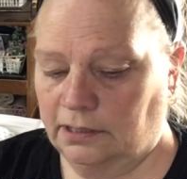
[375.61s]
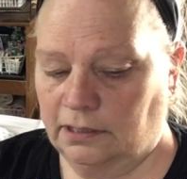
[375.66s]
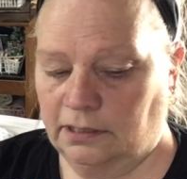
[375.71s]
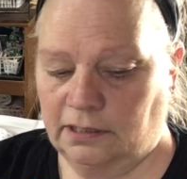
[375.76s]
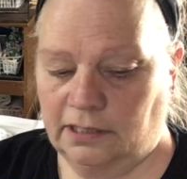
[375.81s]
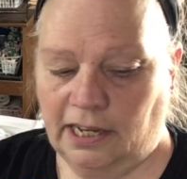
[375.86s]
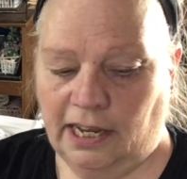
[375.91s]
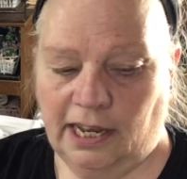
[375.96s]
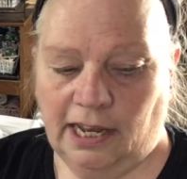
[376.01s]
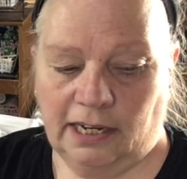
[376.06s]

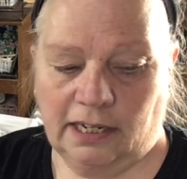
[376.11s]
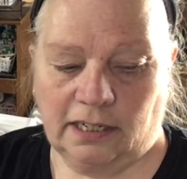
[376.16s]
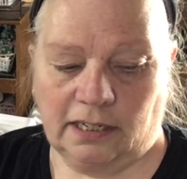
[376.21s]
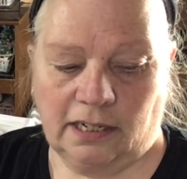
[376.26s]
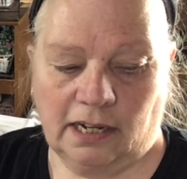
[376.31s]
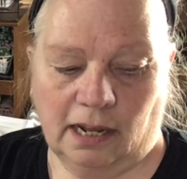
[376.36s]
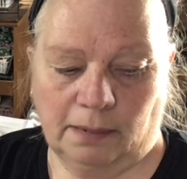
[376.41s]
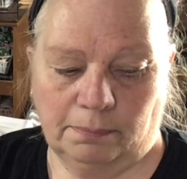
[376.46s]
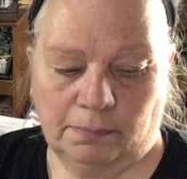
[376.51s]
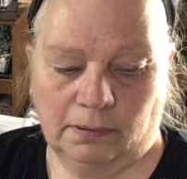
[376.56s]
They had a
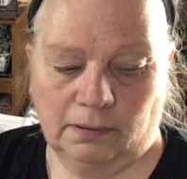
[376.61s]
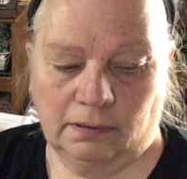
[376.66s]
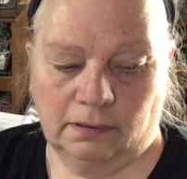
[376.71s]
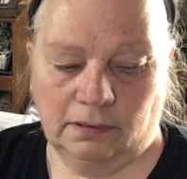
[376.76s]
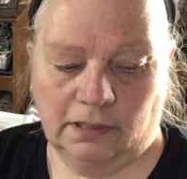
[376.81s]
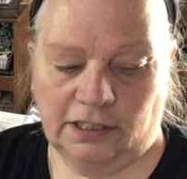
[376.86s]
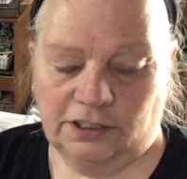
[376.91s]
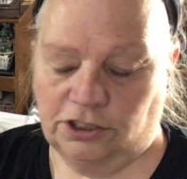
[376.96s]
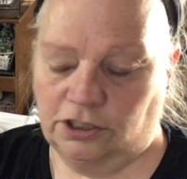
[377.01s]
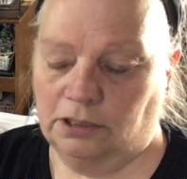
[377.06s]
couple.
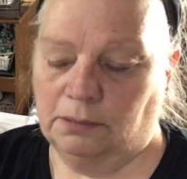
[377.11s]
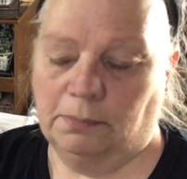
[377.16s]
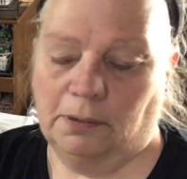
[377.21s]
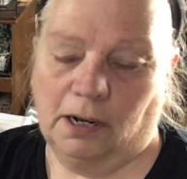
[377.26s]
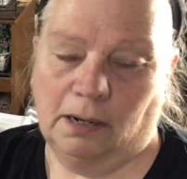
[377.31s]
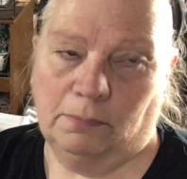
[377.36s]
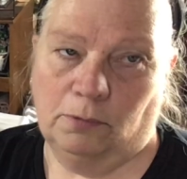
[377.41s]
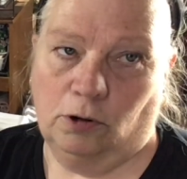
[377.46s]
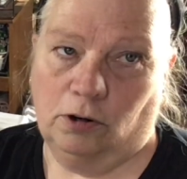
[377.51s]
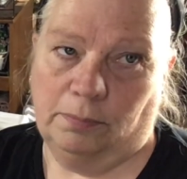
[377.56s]
I should have
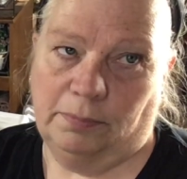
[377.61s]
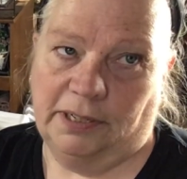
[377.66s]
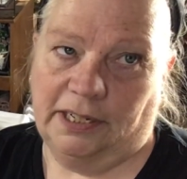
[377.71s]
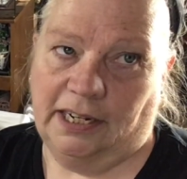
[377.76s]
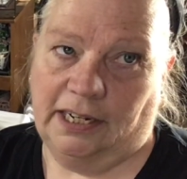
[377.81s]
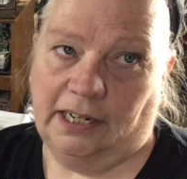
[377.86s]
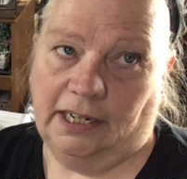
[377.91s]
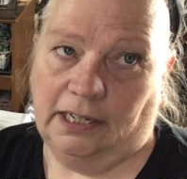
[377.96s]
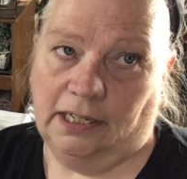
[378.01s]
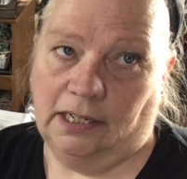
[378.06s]
bought more, but I
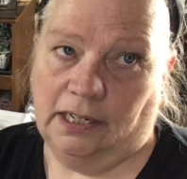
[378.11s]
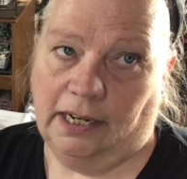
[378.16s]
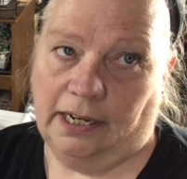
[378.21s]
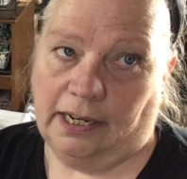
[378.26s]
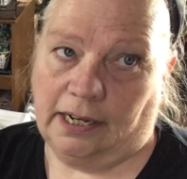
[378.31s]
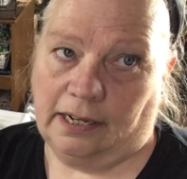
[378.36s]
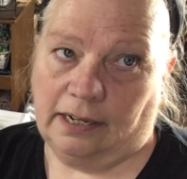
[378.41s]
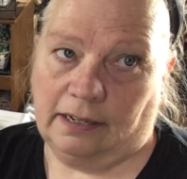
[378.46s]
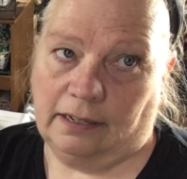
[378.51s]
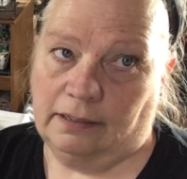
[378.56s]
didn't
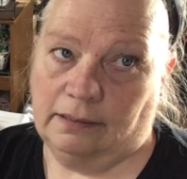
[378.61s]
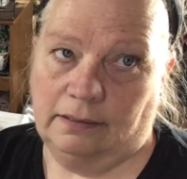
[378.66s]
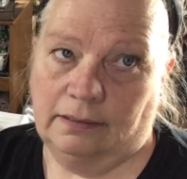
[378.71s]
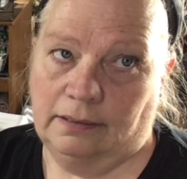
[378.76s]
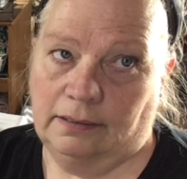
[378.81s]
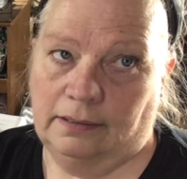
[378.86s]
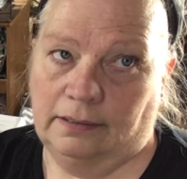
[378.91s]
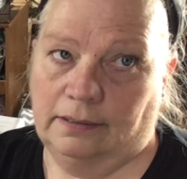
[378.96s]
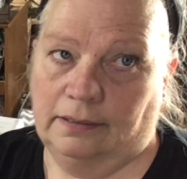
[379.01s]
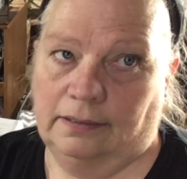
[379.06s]
like
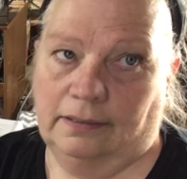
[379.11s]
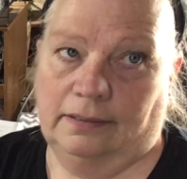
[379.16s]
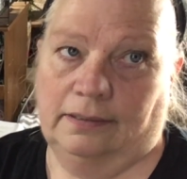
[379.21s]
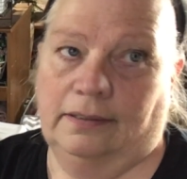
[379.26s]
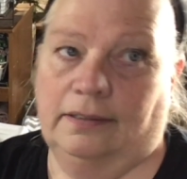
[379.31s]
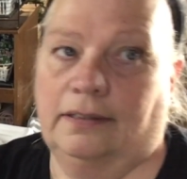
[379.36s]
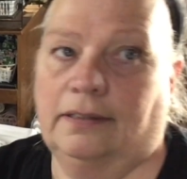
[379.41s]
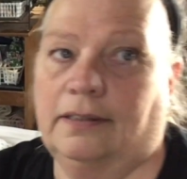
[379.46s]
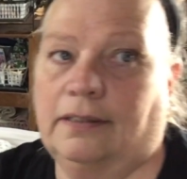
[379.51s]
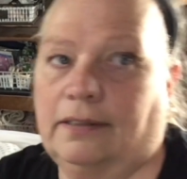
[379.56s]

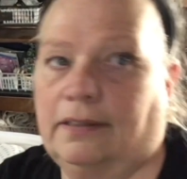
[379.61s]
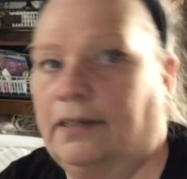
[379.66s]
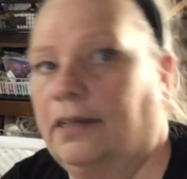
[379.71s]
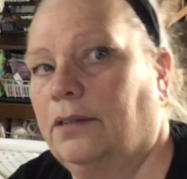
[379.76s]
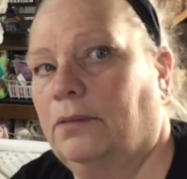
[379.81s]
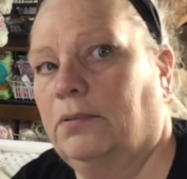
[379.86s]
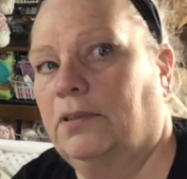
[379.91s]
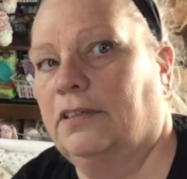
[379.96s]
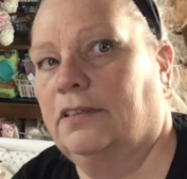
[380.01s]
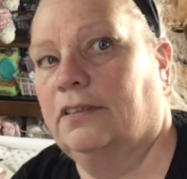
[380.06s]
the other
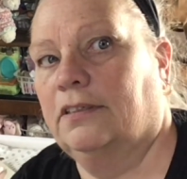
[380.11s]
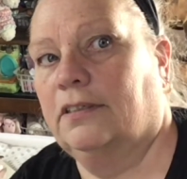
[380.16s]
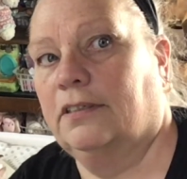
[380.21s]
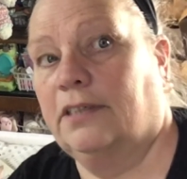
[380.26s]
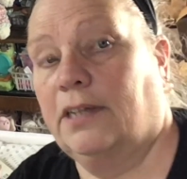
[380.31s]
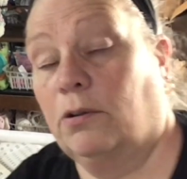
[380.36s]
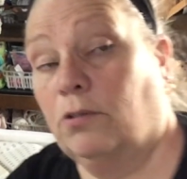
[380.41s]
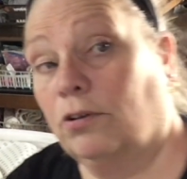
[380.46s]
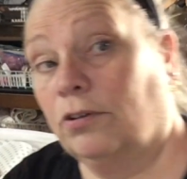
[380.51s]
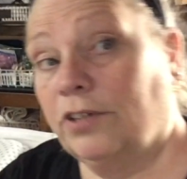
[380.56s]
ones.
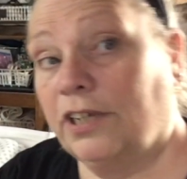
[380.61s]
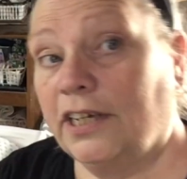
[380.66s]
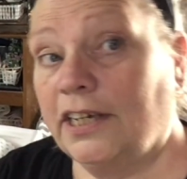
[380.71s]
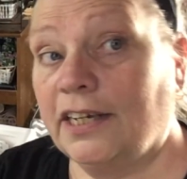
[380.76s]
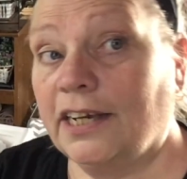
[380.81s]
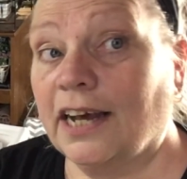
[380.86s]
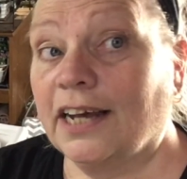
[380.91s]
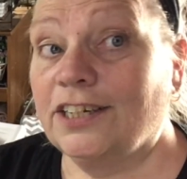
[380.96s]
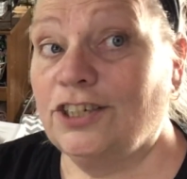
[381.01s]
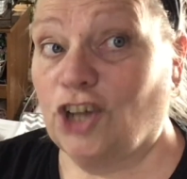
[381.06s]
They're only
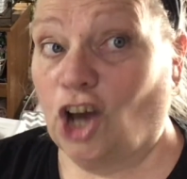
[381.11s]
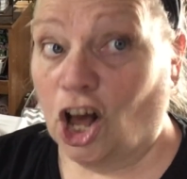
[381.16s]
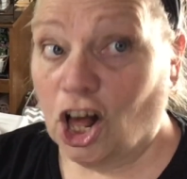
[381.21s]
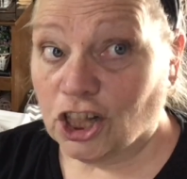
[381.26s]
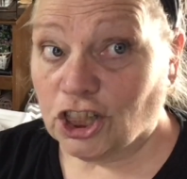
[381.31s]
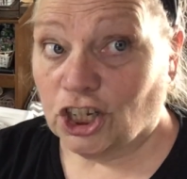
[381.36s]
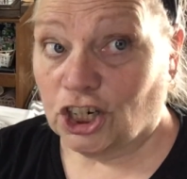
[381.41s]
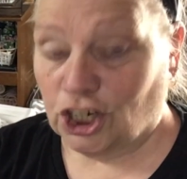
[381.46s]
$1.